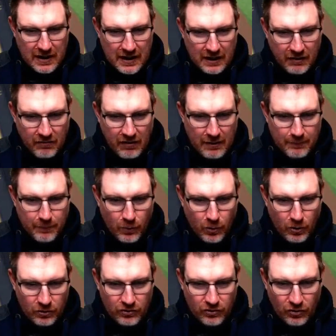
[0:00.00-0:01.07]
Uh, ground
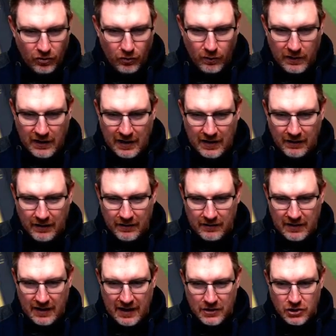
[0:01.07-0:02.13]
ball to
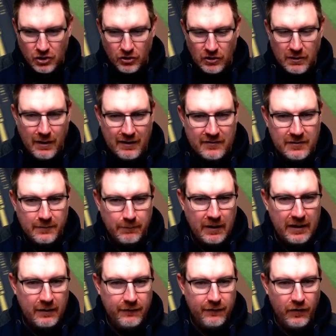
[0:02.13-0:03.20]
Garland, and Judy makes the
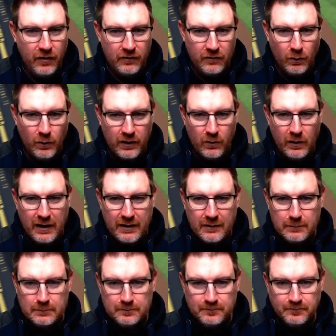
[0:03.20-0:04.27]
play at first, one away.
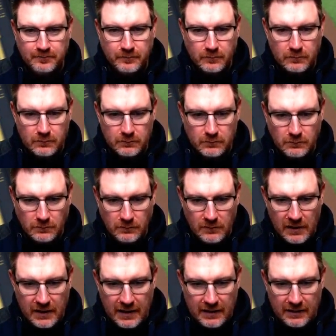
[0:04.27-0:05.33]
Oh
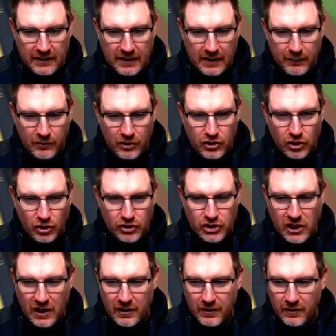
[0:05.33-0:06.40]
In comes Josh
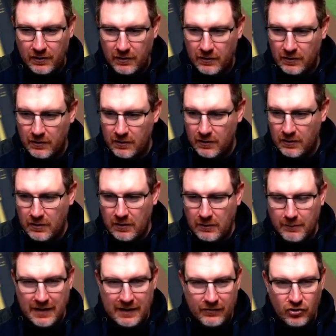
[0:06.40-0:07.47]
Jung,
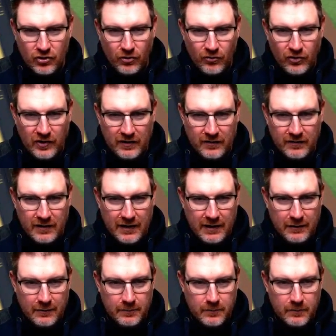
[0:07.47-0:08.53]
batting 216.